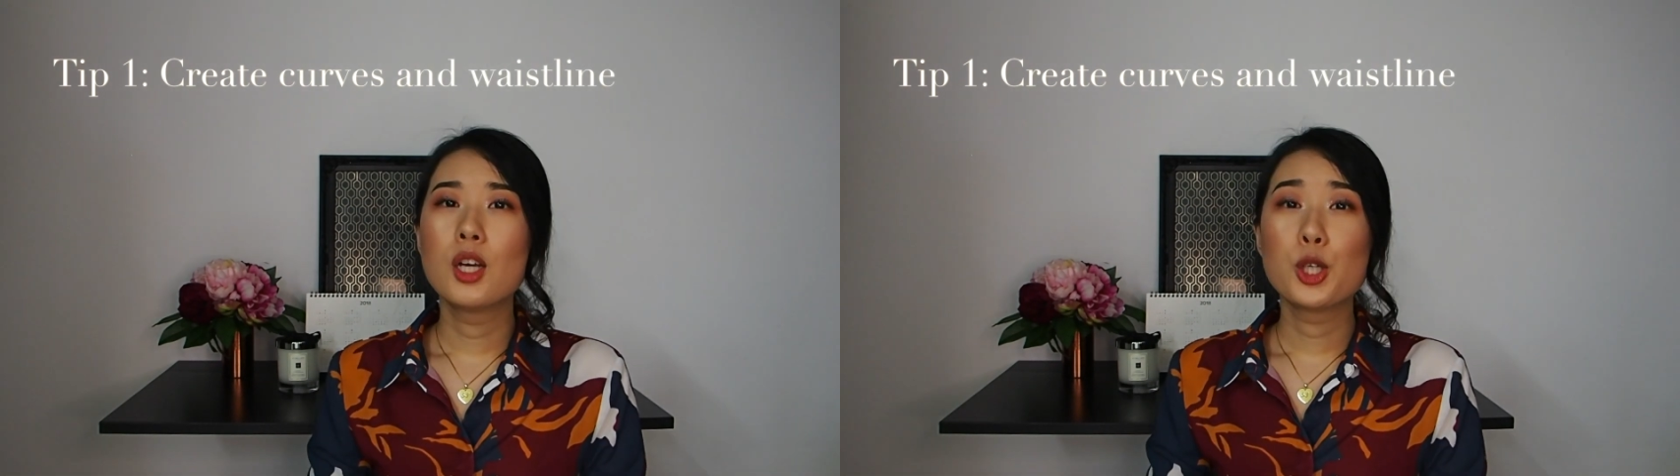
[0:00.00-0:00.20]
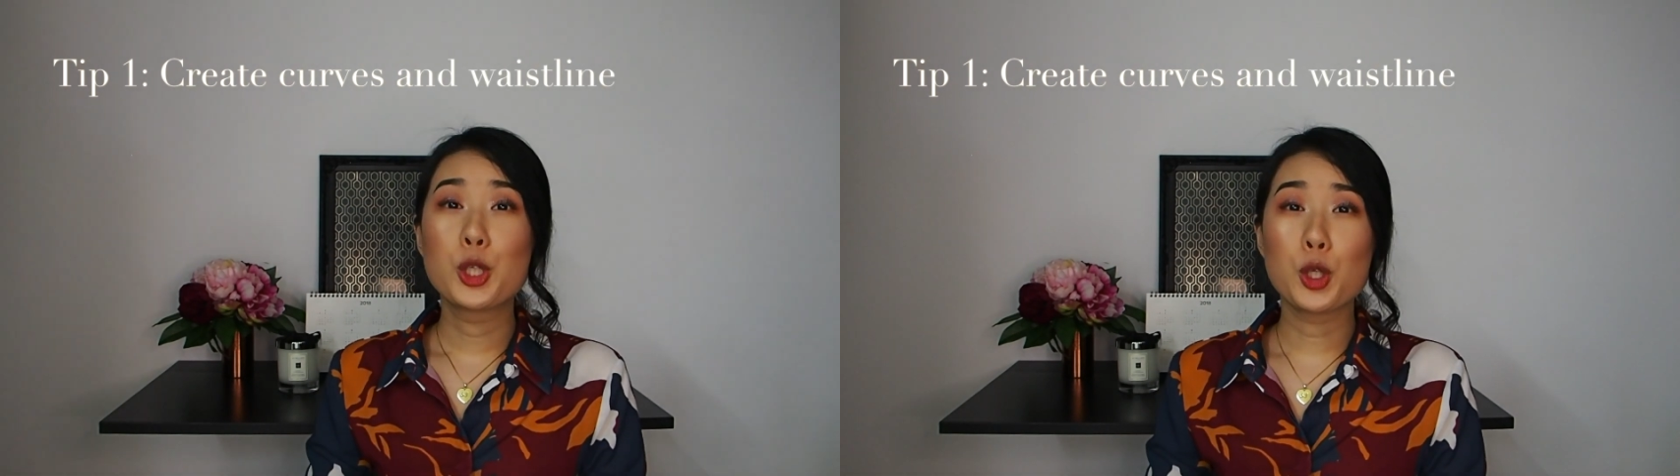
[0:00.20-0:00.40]

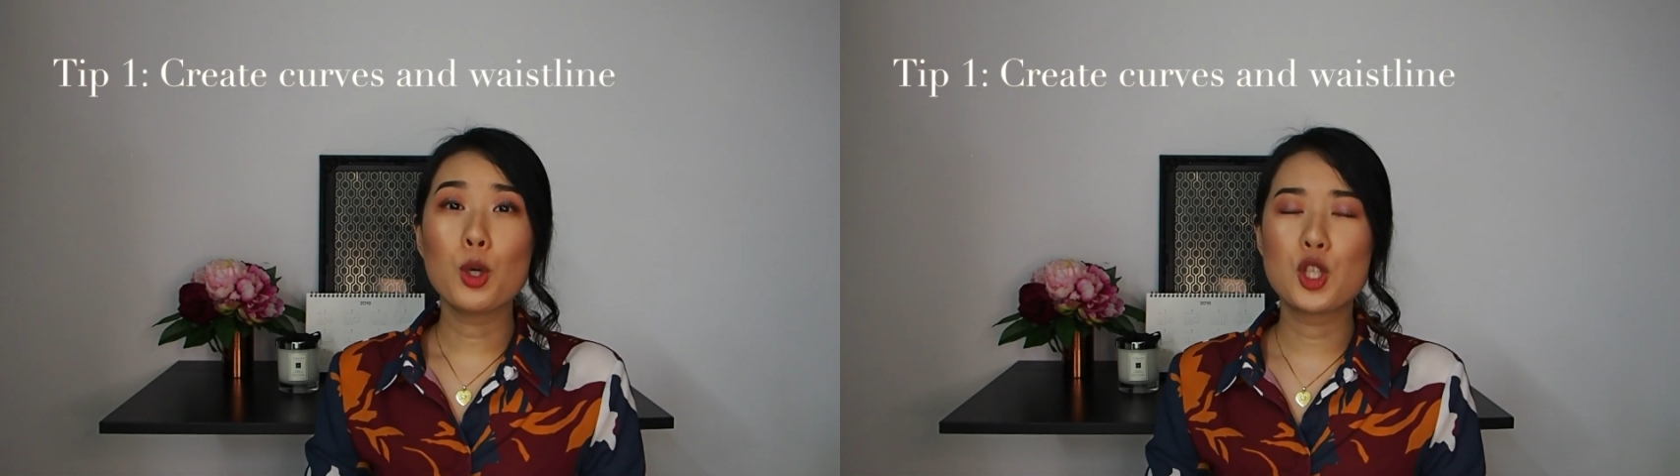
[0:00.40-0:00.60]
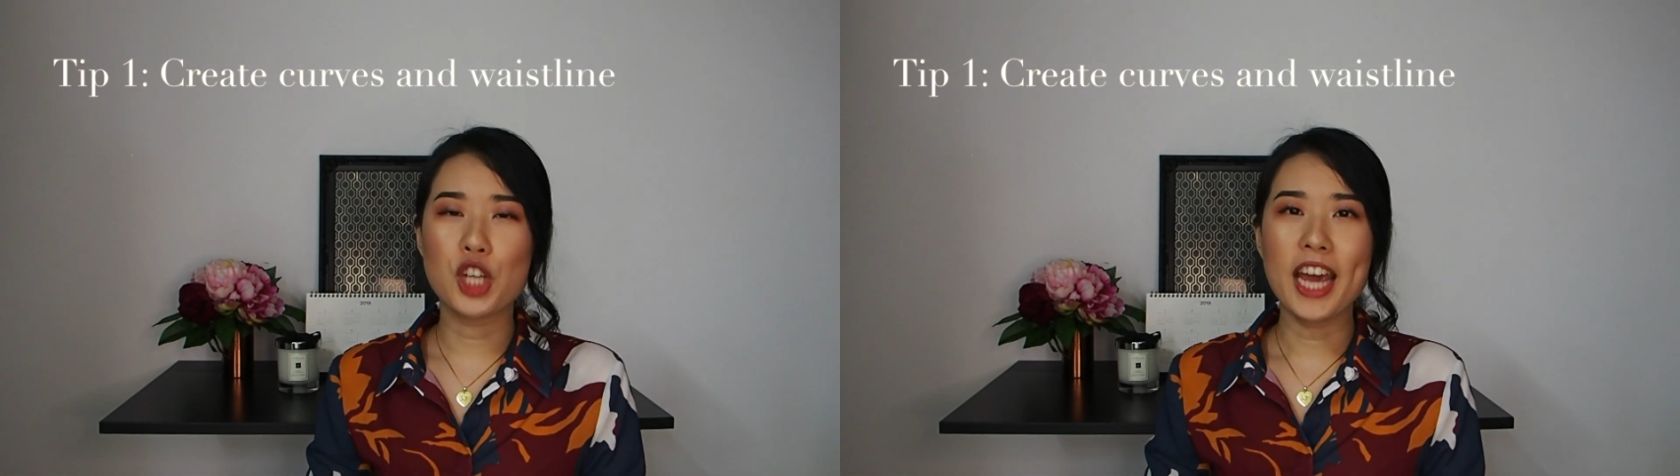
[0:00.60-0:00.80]

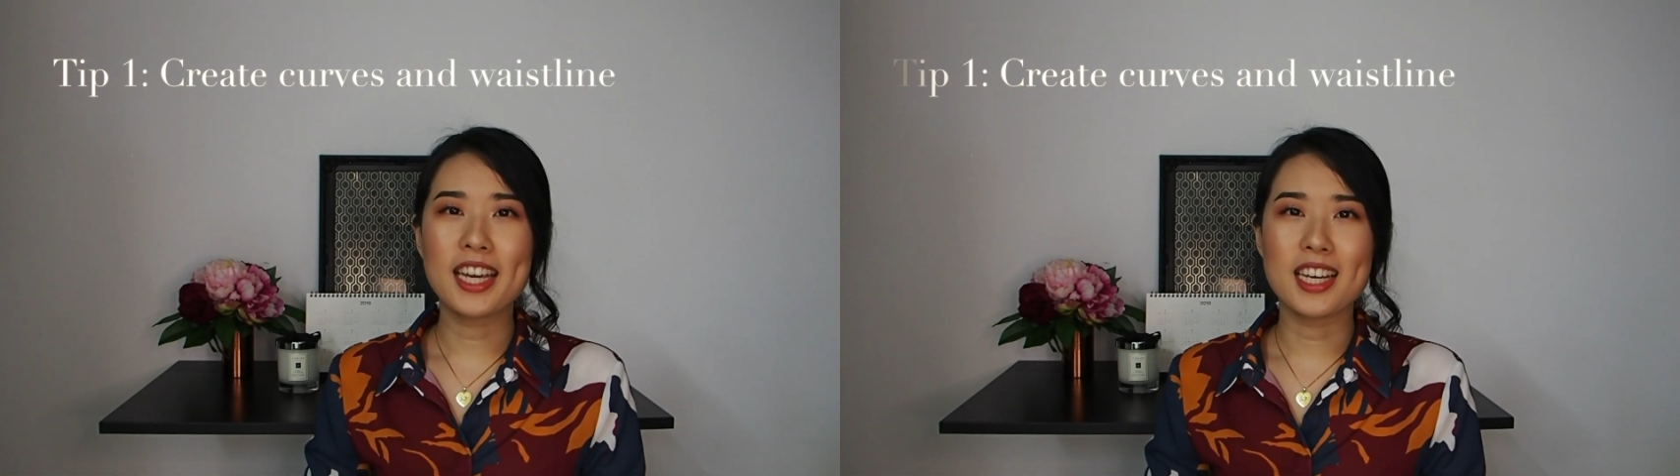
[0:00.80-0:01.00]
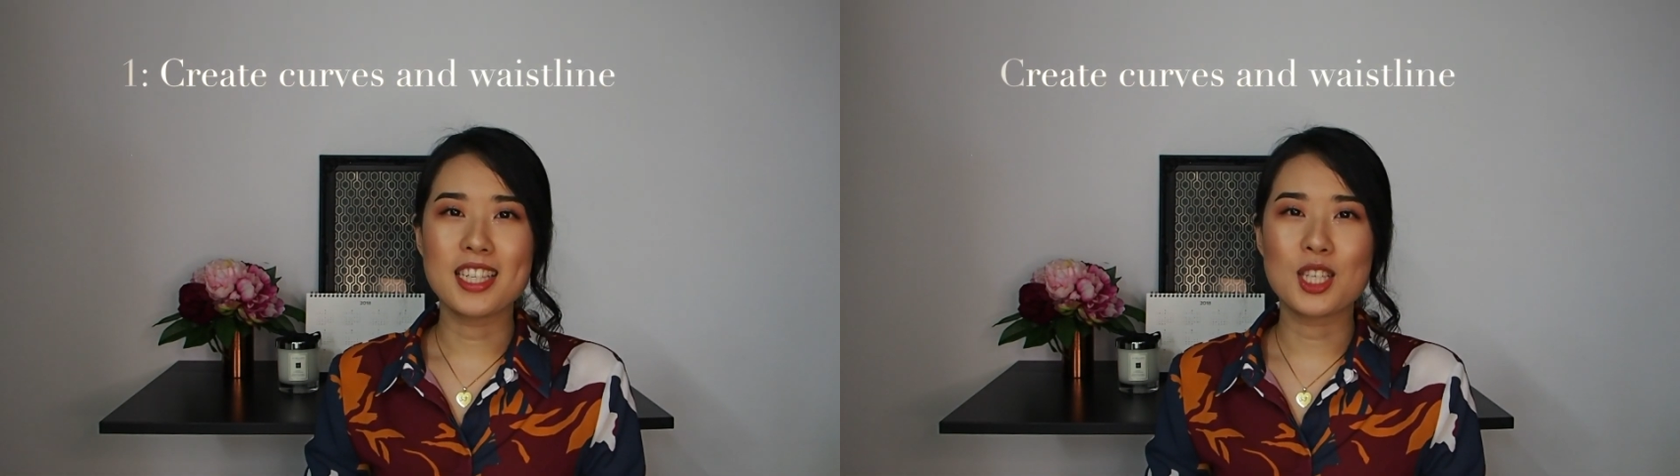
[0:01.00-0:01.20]
Short
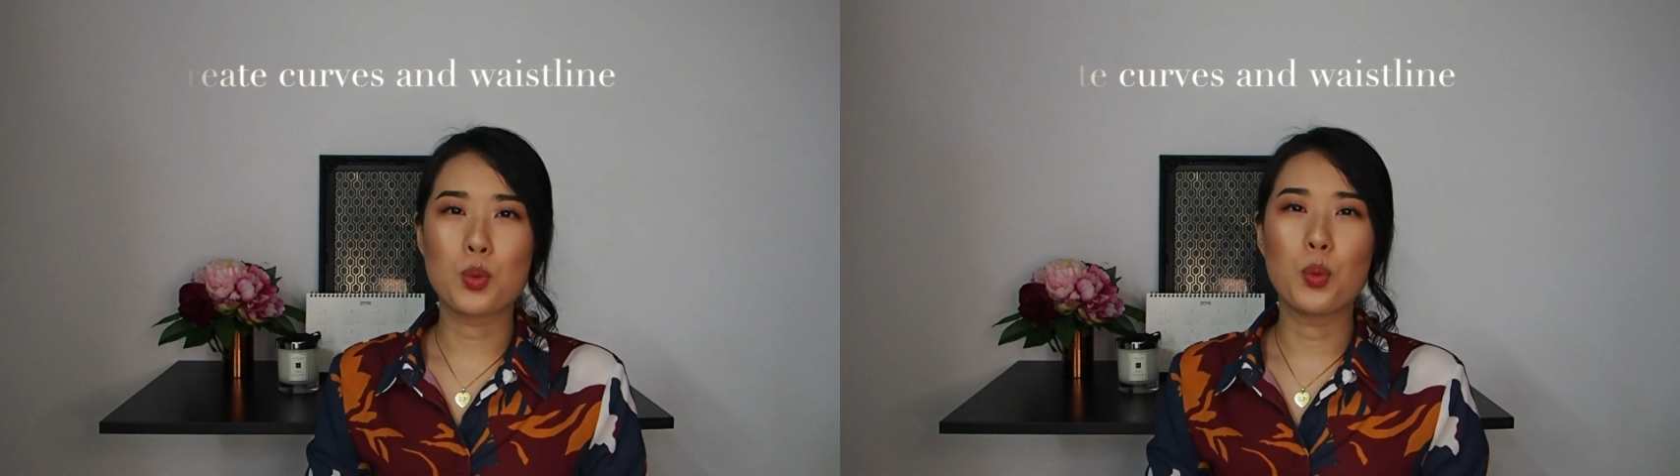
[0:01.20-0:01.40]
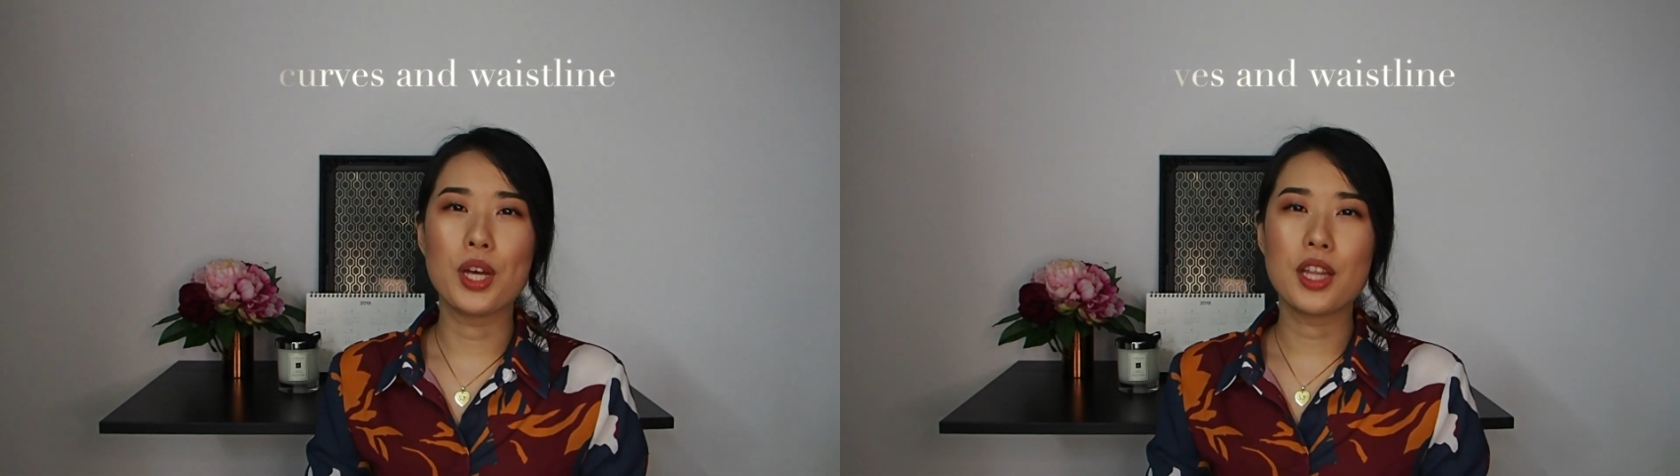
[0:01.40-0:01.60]

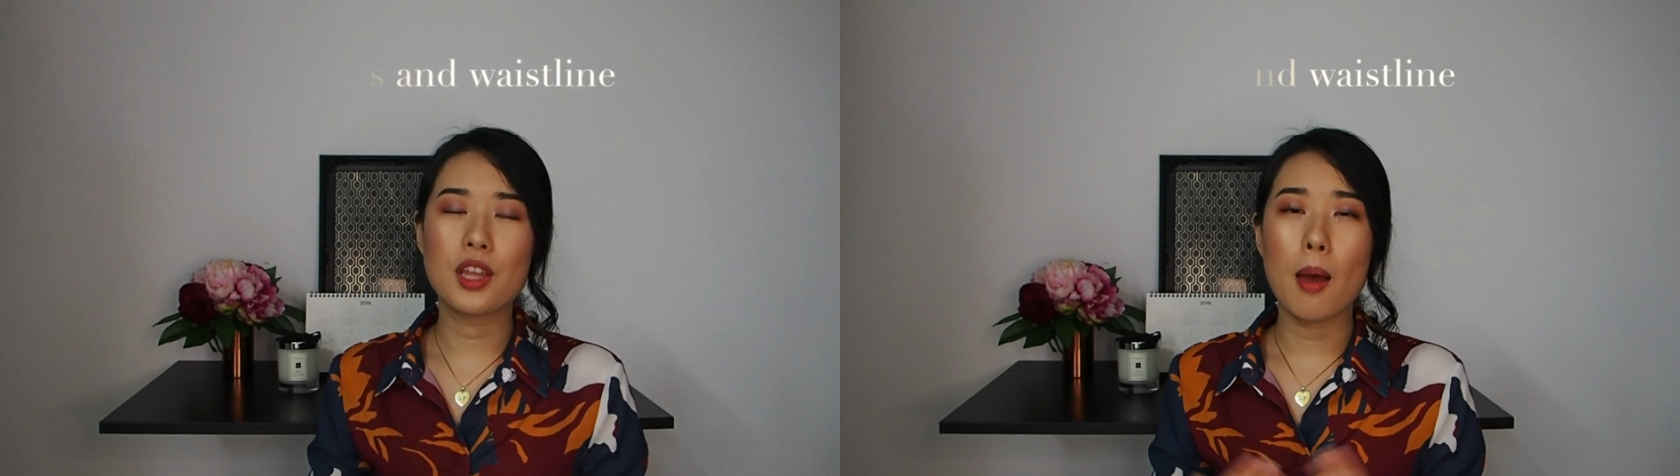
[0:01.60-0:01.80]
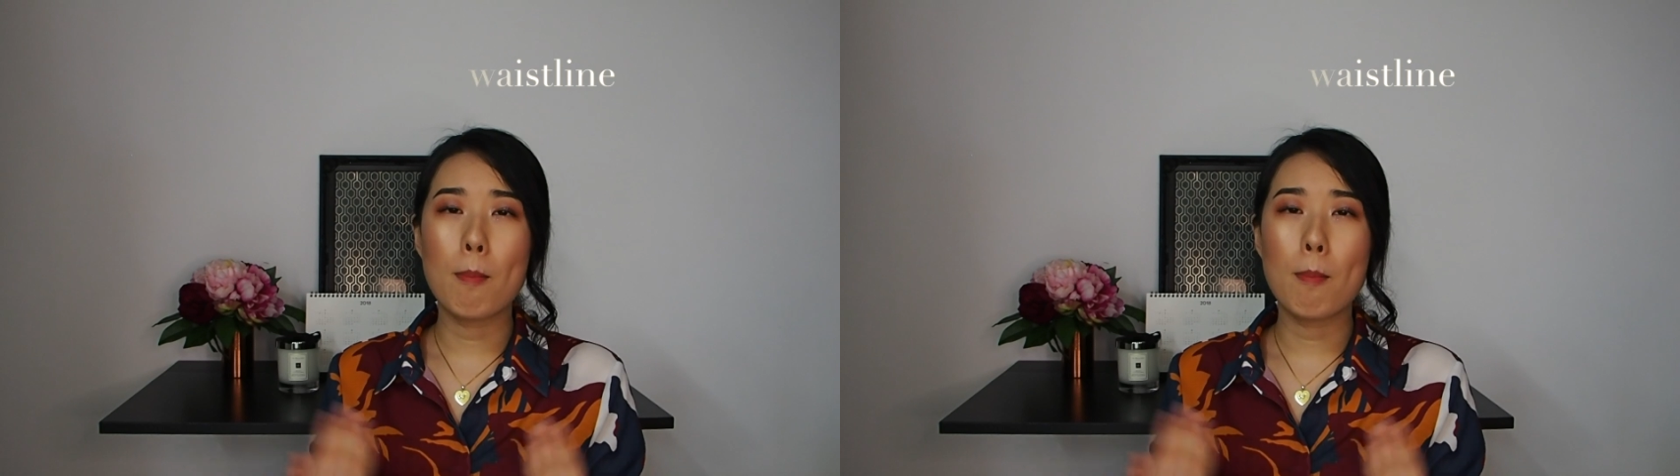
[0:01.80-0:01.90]
jackets with